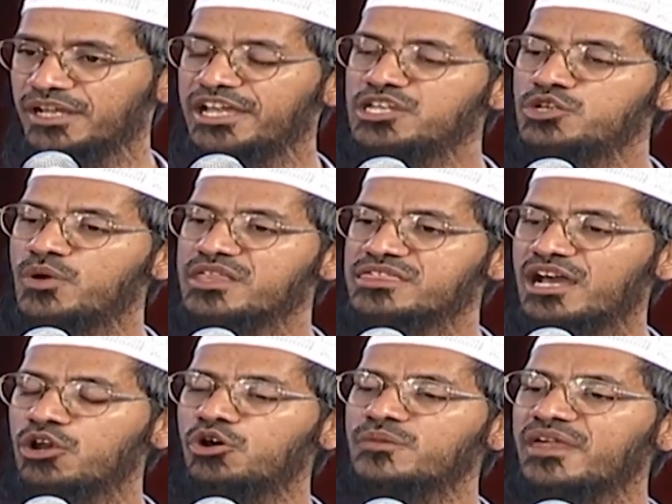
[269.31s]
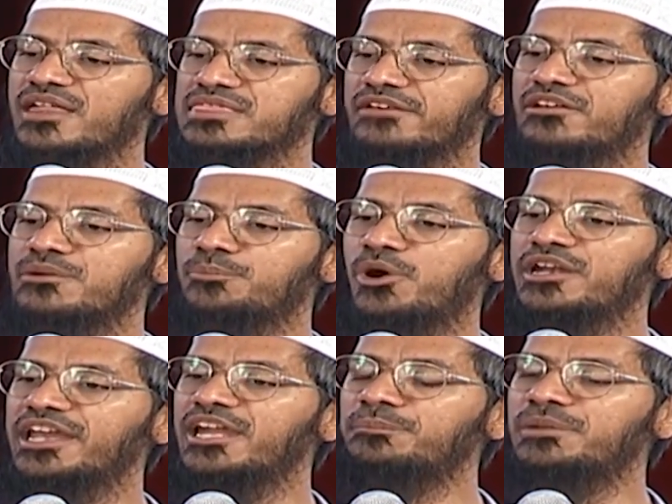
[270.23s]
In USA alone, there are
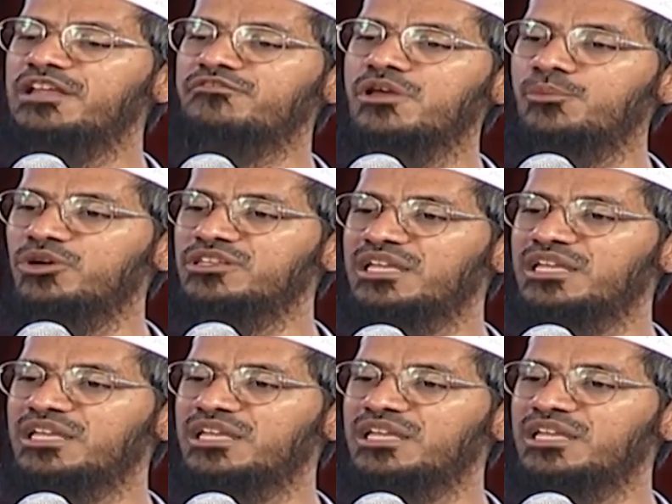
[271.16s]
7.8 million females more